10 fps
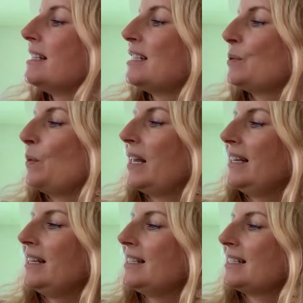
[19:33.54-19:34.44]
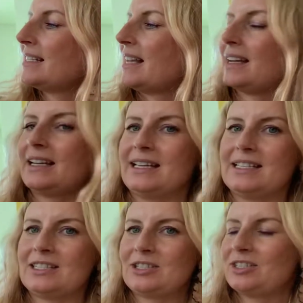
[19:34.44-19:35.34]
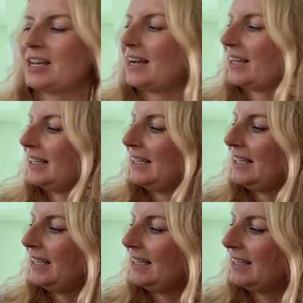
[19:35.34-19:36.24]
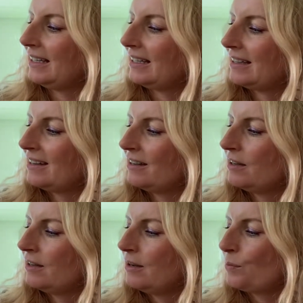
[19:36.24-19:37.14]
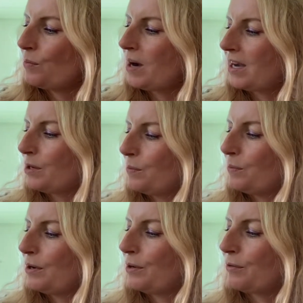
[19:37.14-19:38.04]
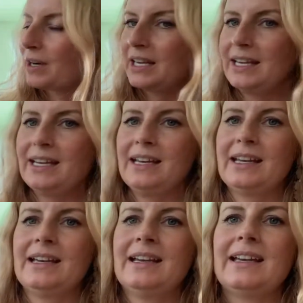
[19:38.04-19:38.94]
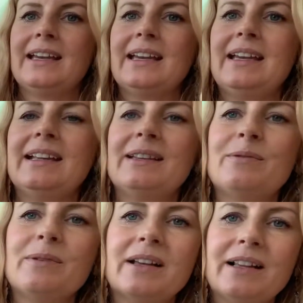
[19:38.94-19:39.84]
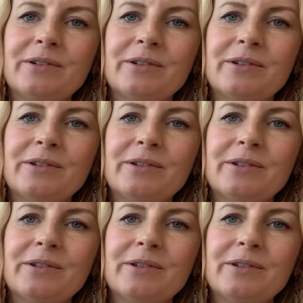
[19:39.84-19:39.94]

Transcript: when the sun is shining, why worry? It will